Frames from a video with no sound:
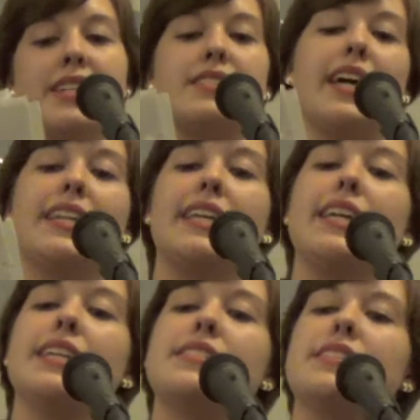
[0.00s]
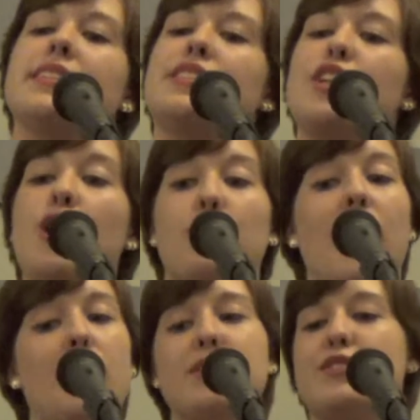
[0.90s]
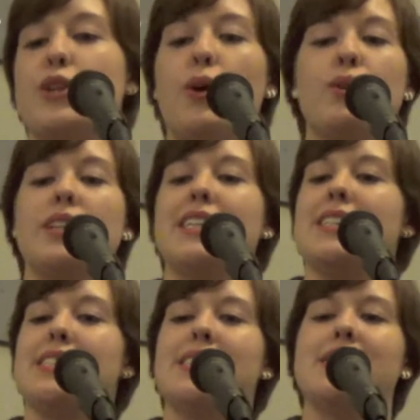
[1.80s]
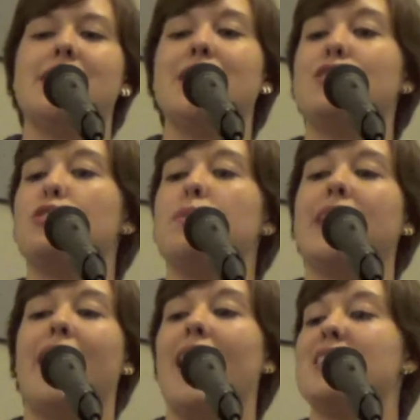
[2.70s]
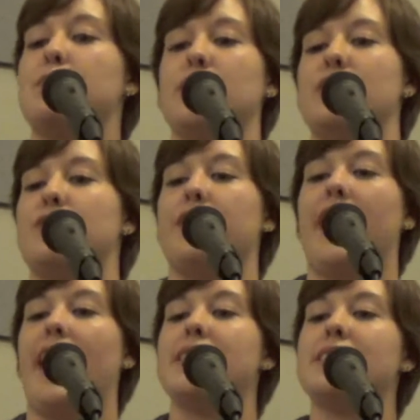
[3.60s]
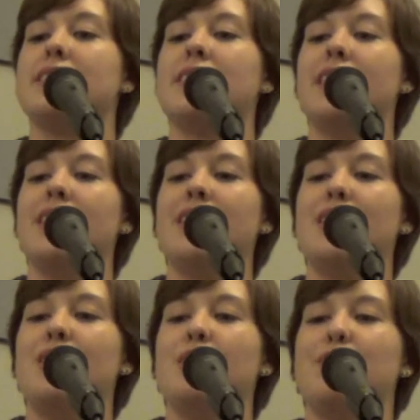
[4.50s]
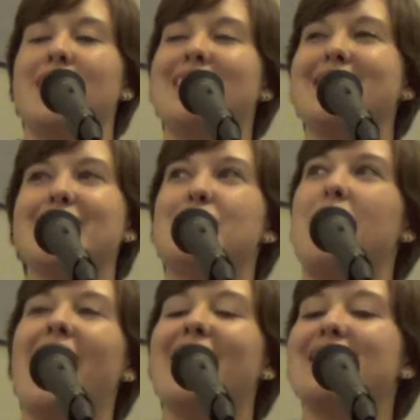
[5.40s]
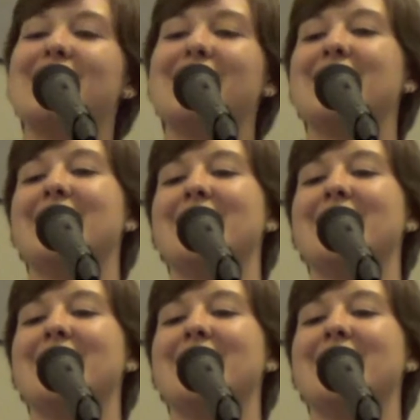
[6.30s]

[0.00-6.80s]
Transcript: Slightly innocent, robbed of total innocence. Seen too many hospitals for that. But he still smiles.